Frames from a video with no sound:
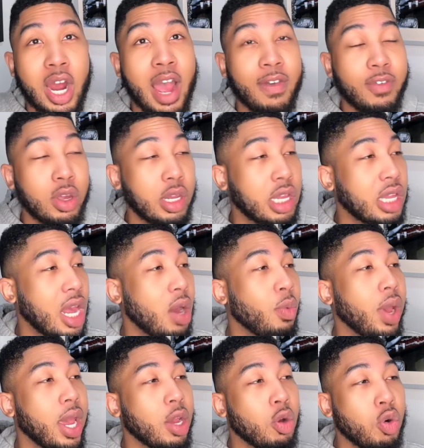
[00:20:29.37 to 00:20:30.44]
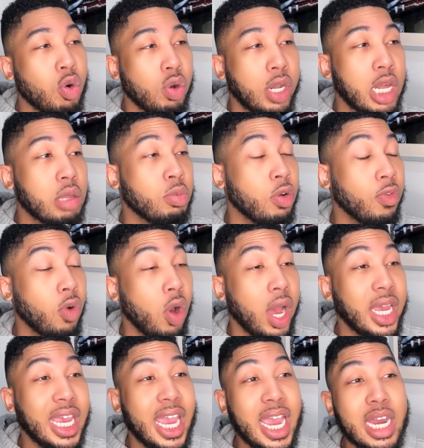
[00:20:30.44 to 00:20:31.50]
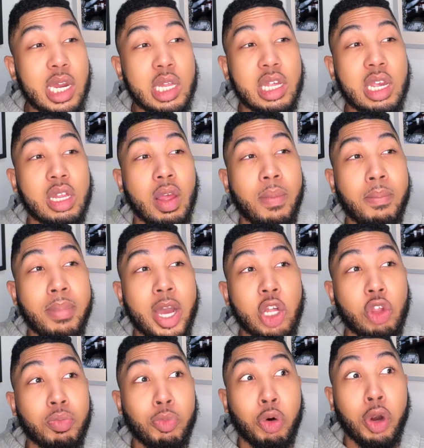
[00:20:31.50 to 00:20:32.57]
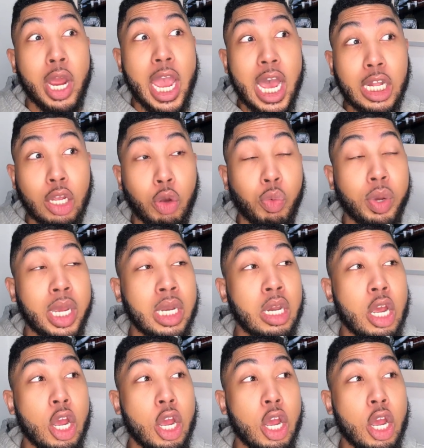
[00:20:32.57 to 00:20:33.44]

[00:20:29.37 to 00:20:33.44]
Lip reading: I feel the same way. Cool. Let's move on. Candiace gives a much more eloquent